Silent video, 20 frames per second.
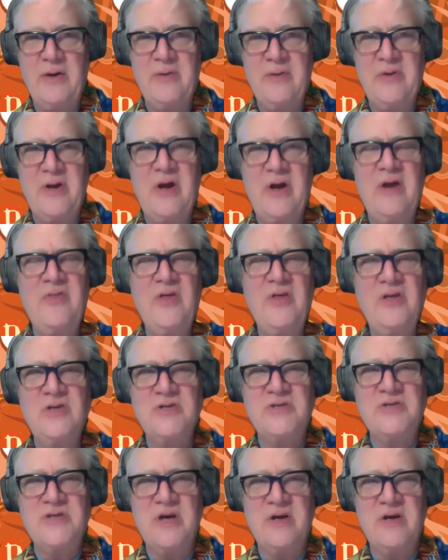I think
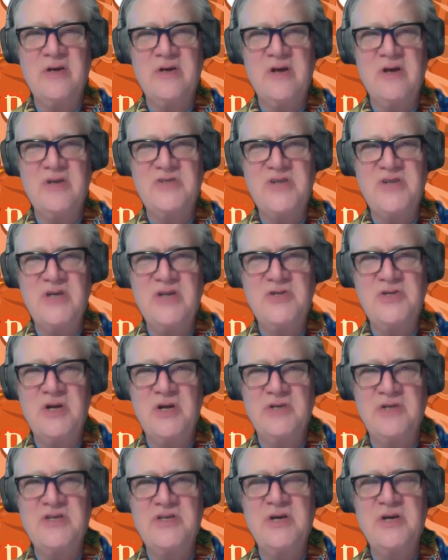there's a station
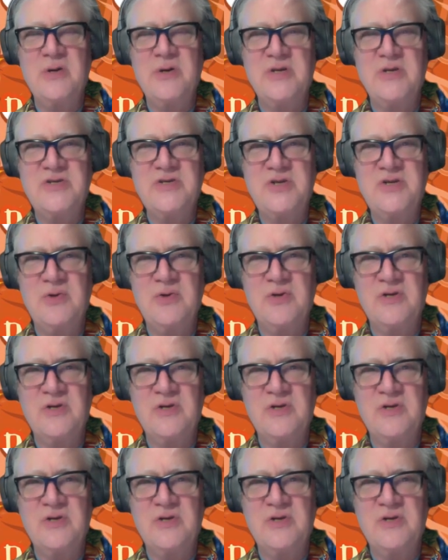on Sirius too.